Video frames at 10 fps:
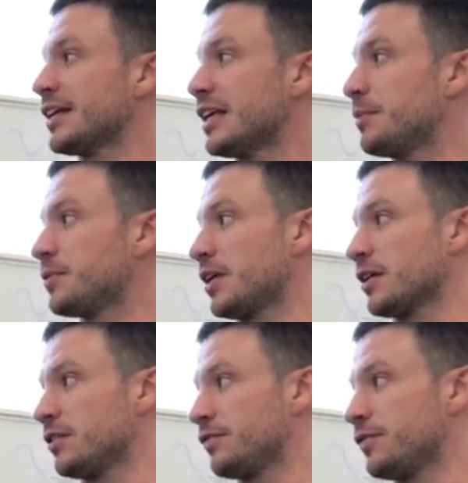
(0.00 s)
keep
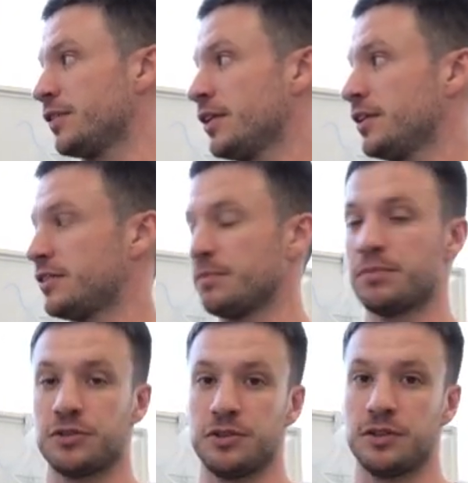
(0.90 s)
track of
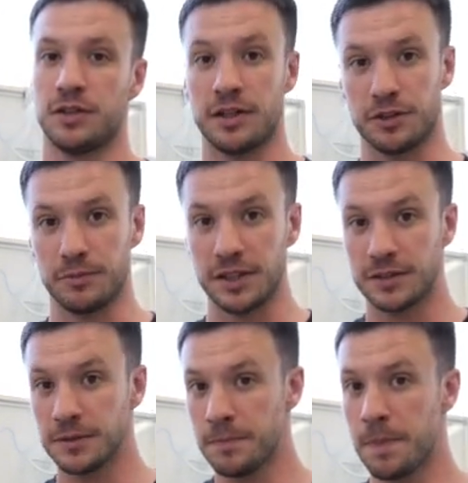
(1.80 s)
temperature and
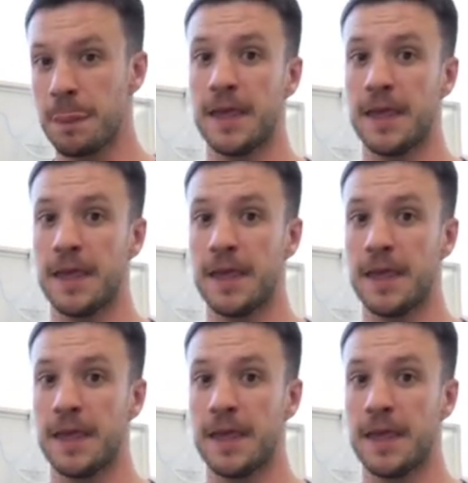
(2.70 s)
humidity,